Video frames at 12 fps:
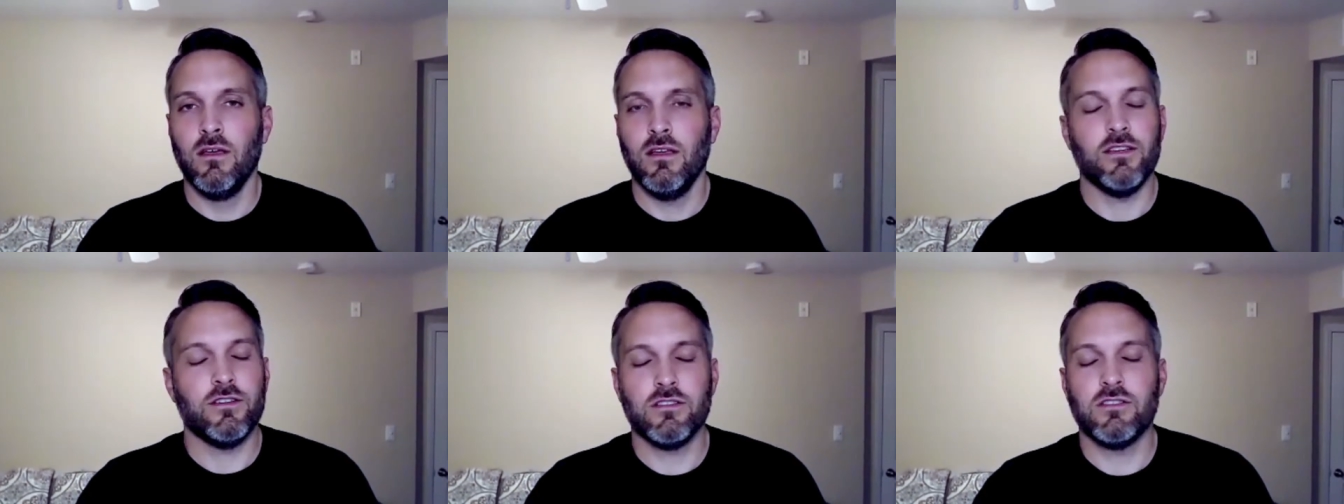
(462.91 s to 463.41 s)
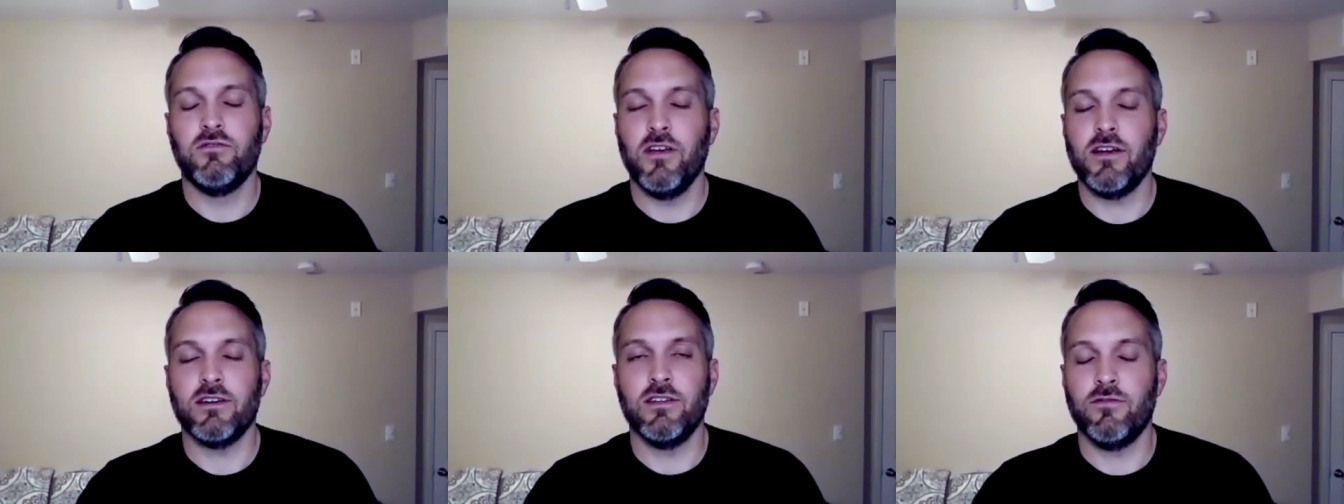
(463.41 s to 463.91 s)
it's just a
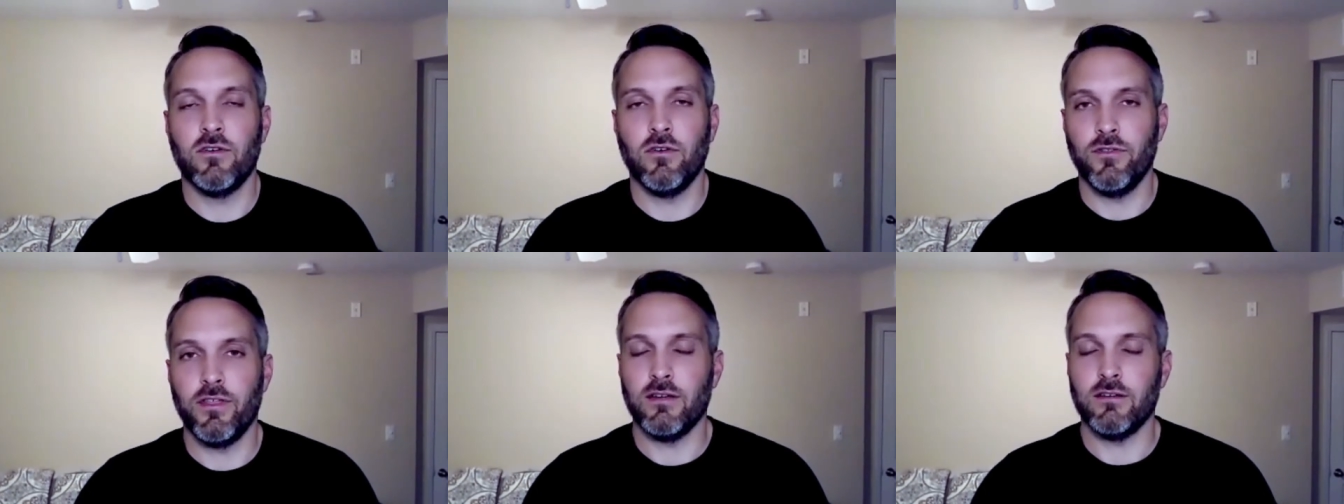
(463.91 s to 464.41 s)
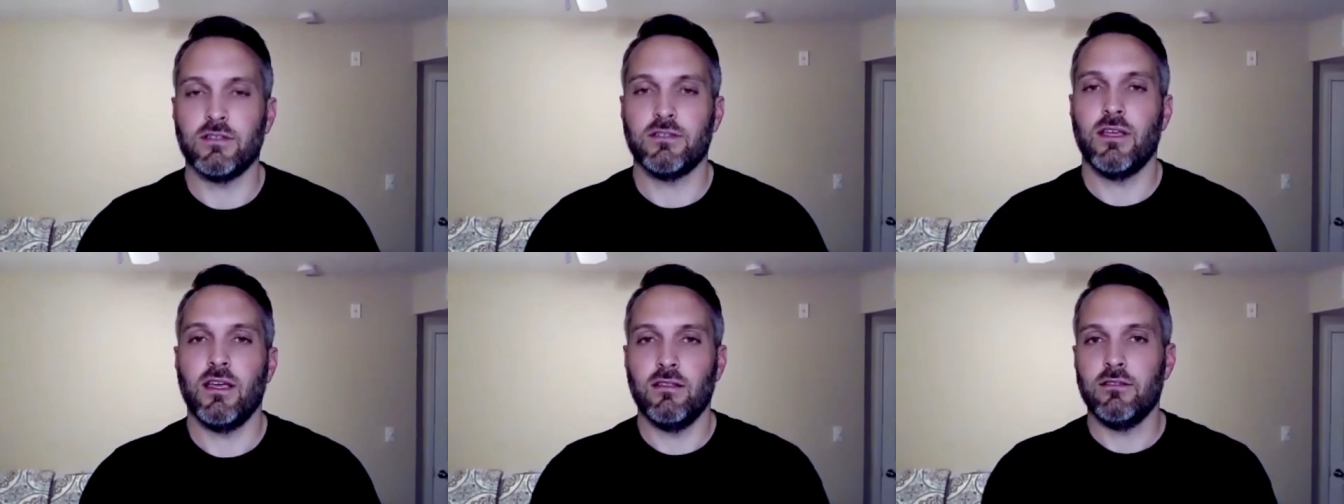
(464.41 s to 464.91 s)
very difficult thing to
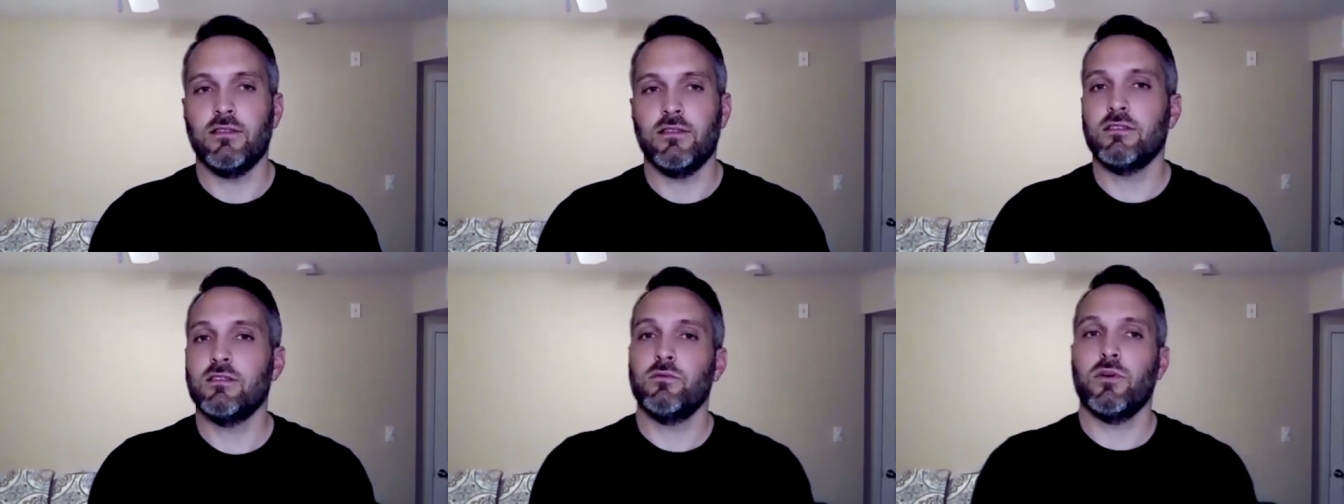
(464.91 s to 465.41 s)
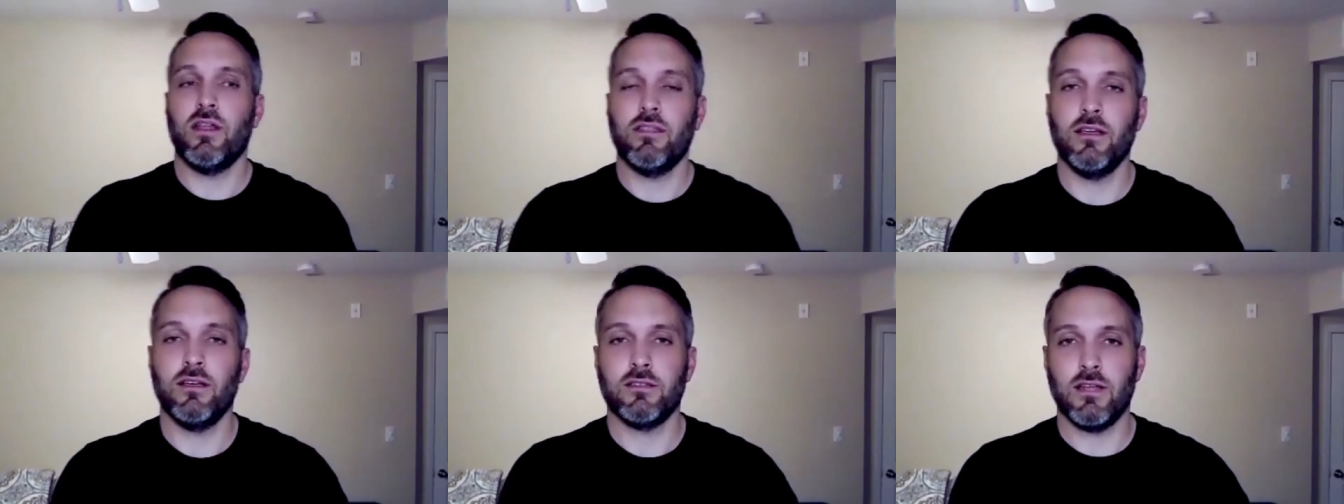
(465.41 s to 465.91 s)
say. This is what I
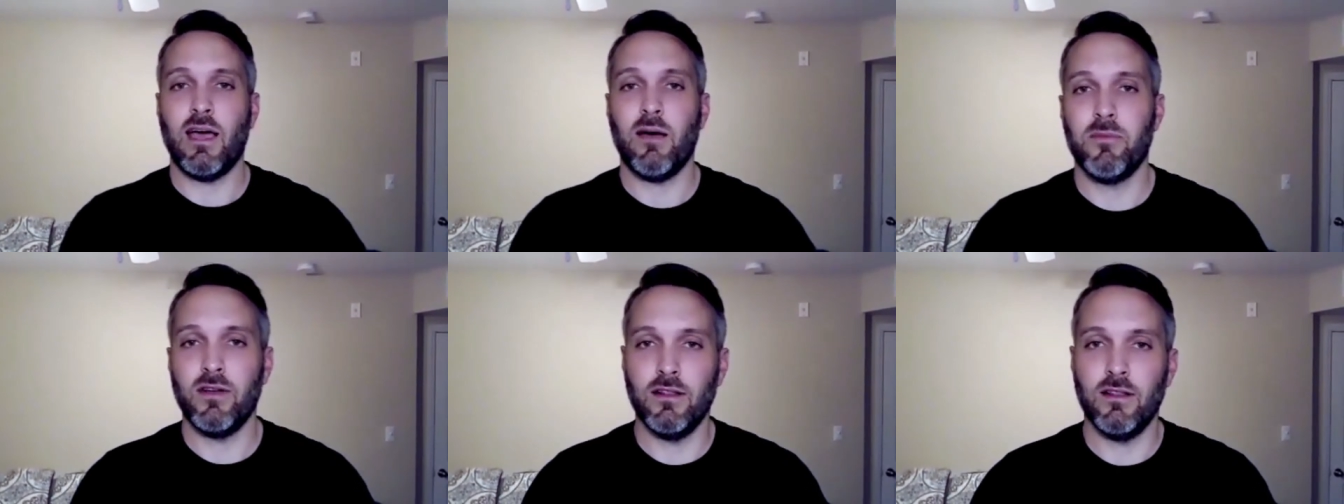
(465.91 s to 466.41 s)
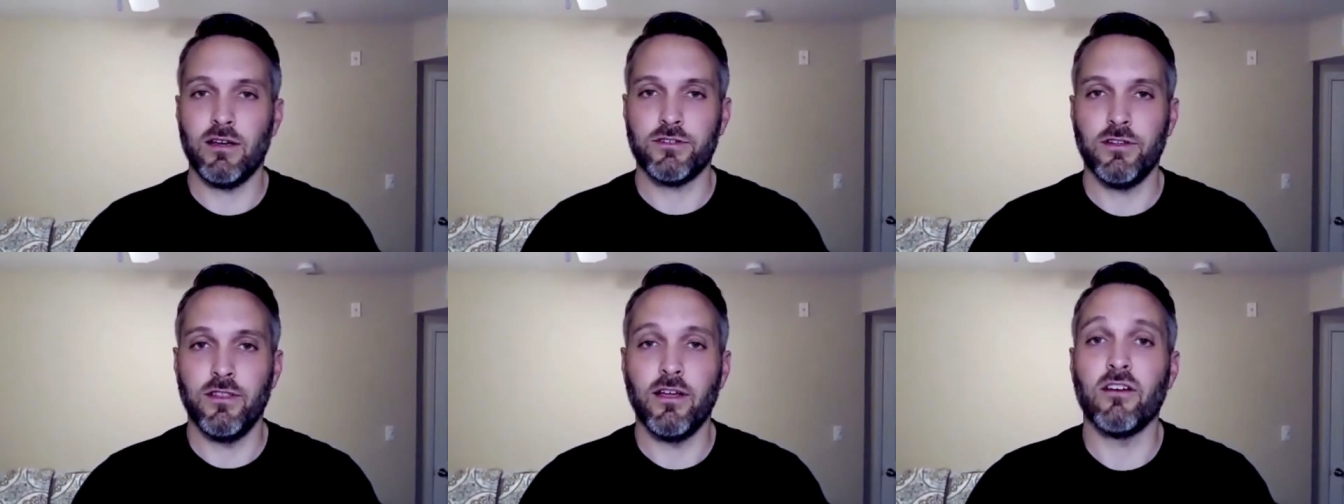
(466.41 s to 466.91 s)
think is going to happen in the
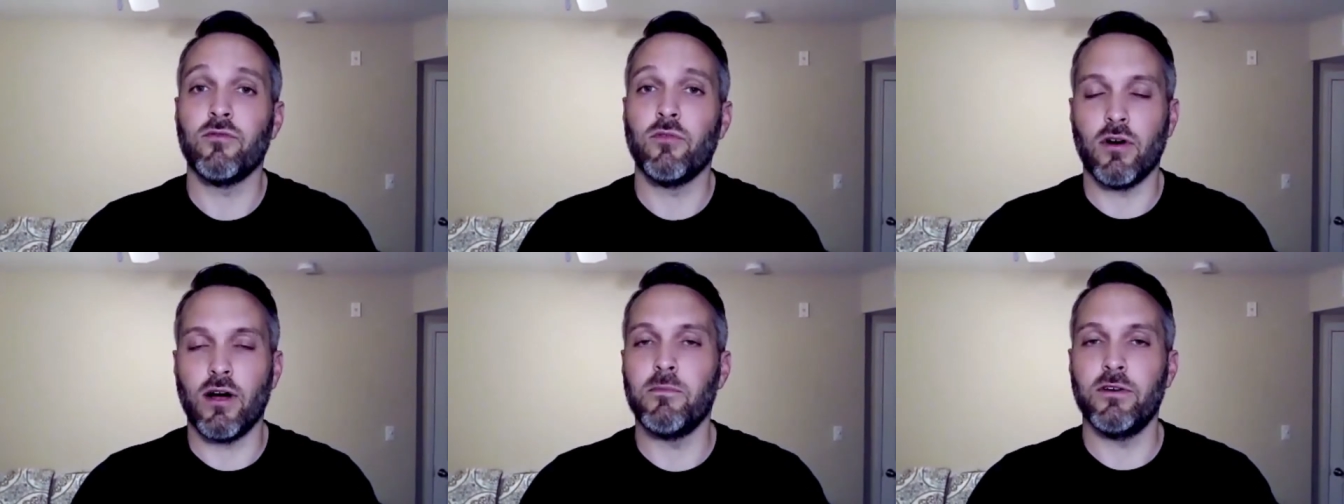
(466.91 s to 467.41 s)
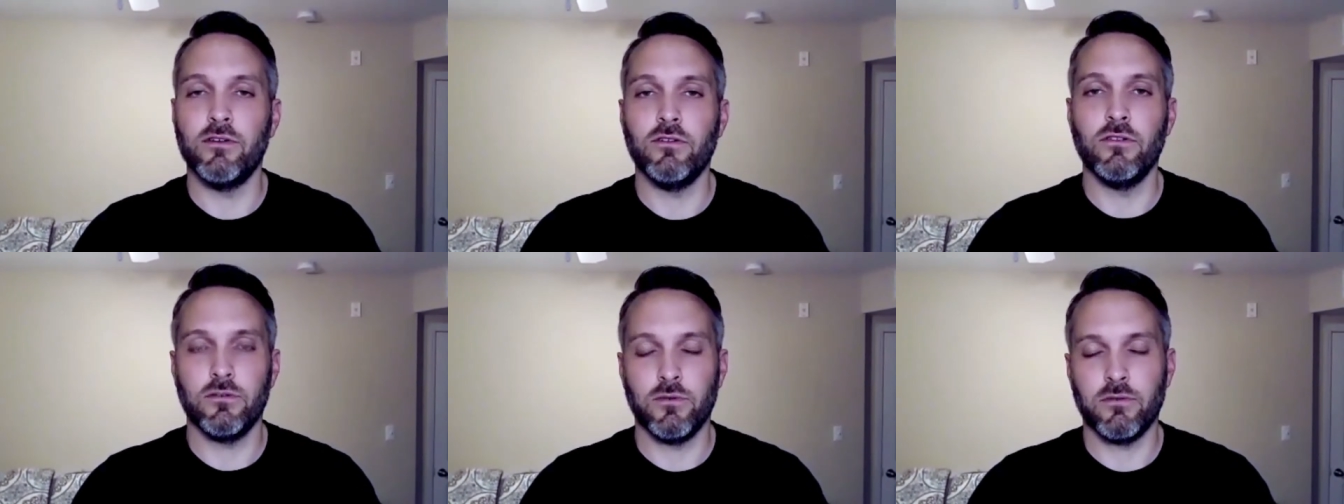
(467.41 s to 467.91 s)
election. Therefore, I'm going to do
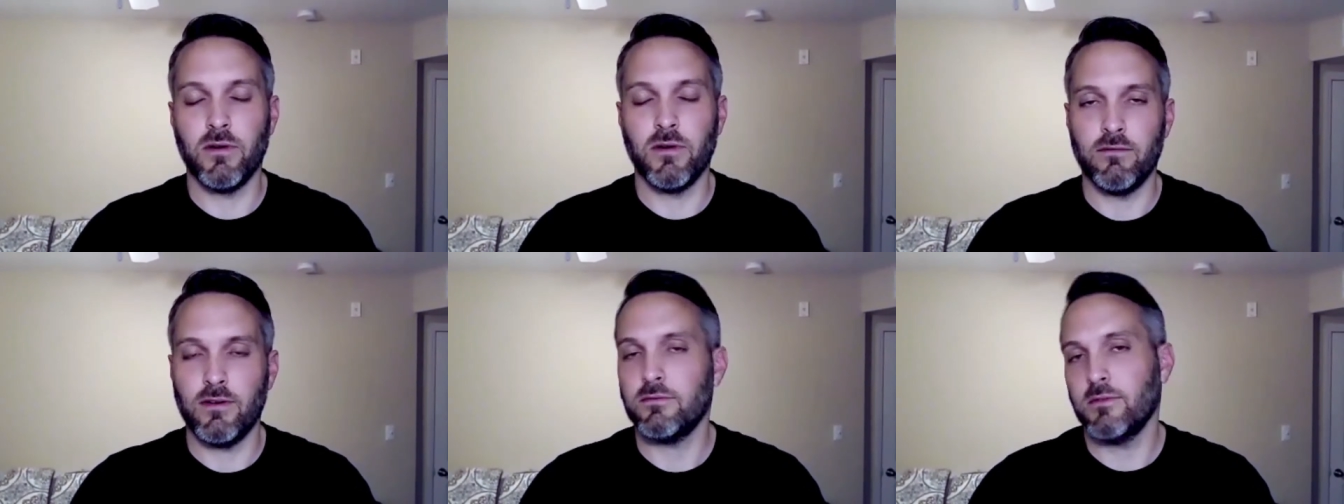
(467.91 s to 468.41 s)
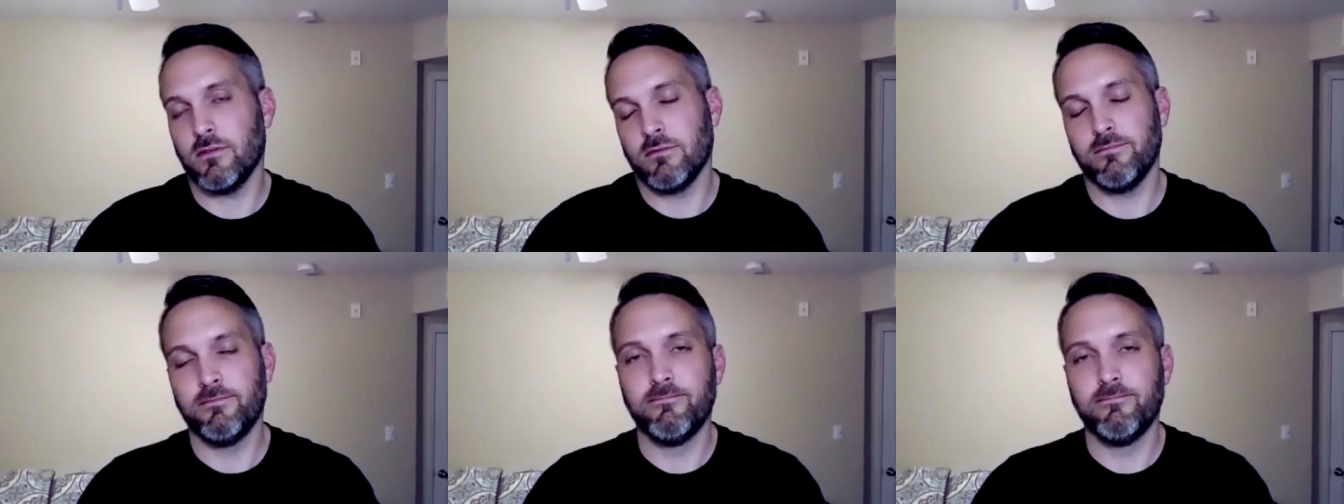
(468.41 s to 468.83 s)
this with my investments.